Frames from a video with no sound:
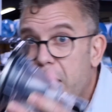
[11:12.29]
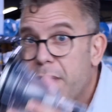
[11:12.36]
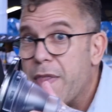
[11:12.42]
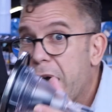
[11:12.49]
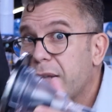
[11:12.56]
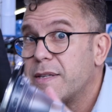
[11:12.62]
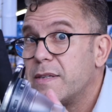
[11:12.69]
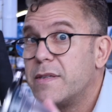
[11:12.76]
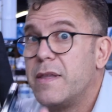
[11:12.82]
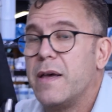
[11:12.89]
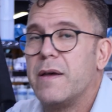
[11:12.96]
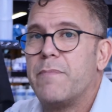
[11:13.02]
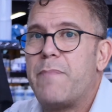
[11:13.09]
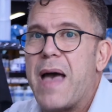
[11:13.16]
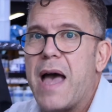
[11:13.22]
And that's
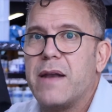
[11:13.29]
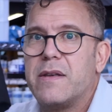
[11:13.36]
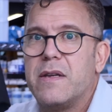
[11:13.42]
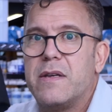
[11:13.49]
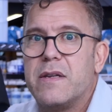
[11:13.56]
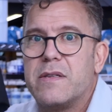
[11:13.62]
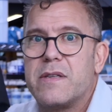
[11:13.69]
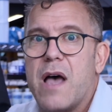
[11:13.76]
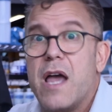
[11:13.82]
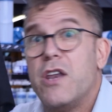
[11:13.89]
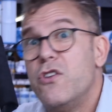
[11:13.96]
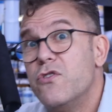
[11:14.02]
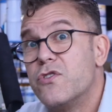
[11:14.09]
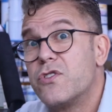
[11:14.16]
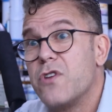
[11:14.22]
the patented
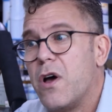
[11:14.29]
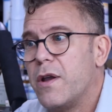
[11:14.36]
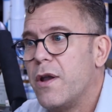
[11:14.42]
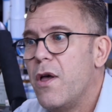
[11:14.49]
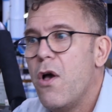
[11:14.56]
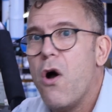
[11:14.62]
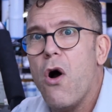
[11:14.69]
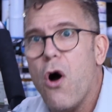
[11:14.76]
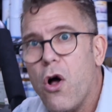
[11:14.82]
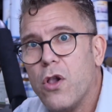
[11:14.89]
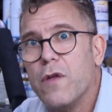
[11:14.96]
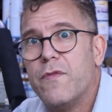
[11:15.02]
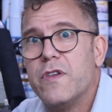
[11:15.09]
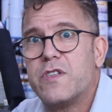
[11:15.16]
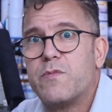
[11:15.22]
design used on
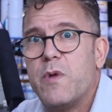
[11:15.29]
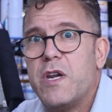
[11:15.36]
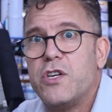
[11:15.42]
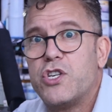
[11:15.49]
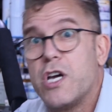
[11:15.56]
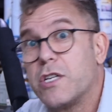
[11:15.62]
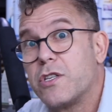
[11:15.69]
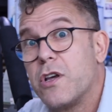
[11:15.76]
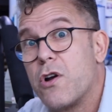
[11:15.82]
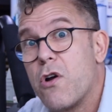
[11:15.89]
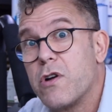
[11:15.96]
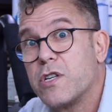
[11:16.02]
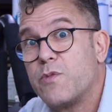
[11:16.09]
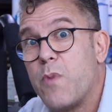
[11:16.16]
all of the spinning jets on Arctic